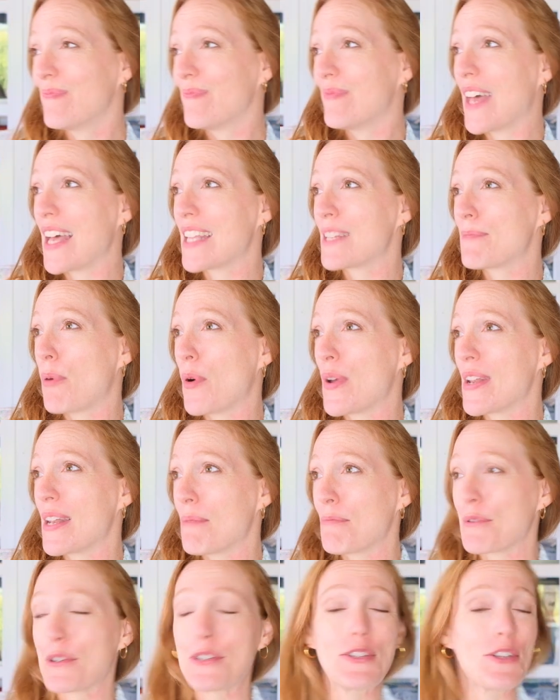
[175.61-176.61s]
That's point
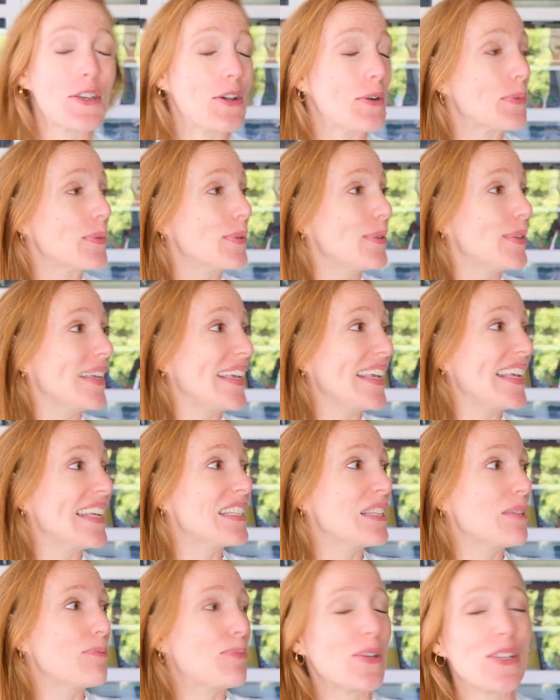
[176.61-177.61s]
number 2.
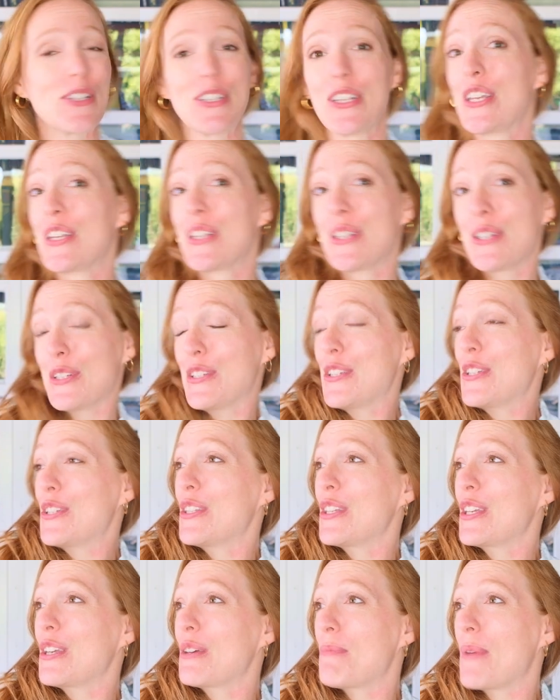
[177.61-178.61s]
Easy peasy. Just
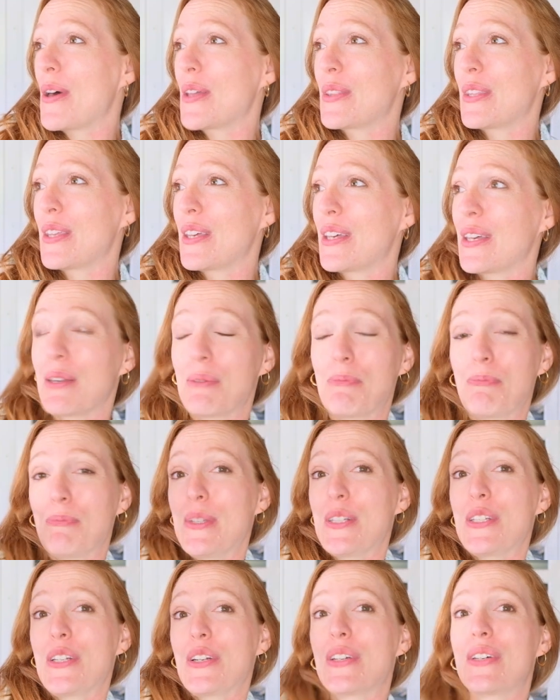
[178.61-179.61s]
think about the
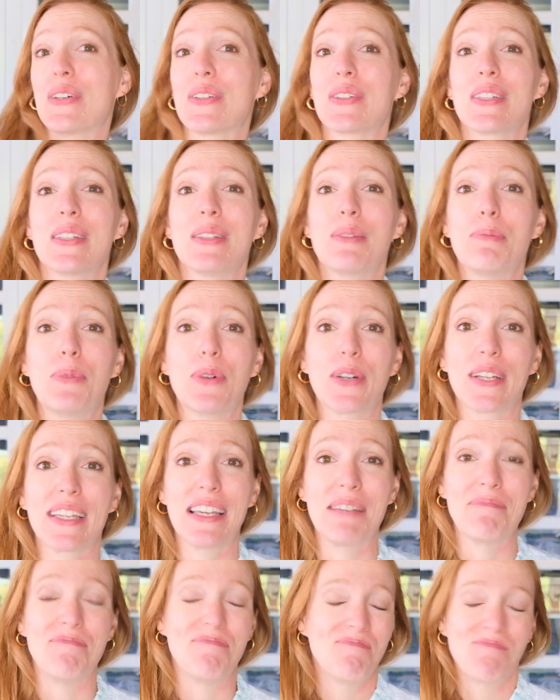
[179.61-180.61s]
materials in the board
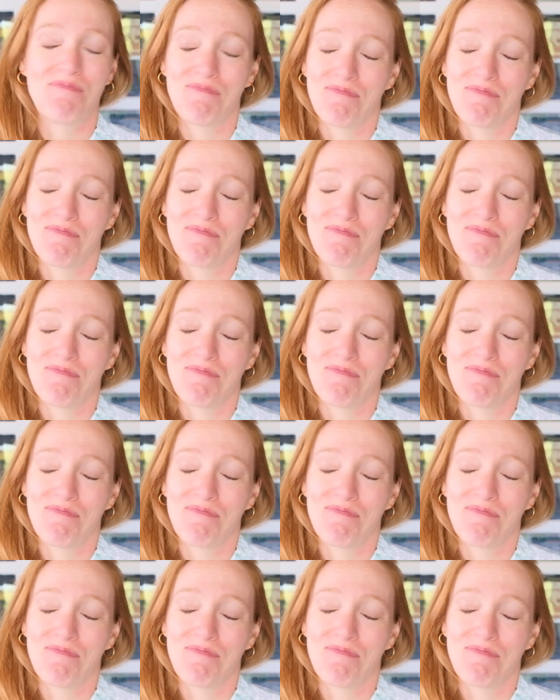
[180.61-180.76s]
game.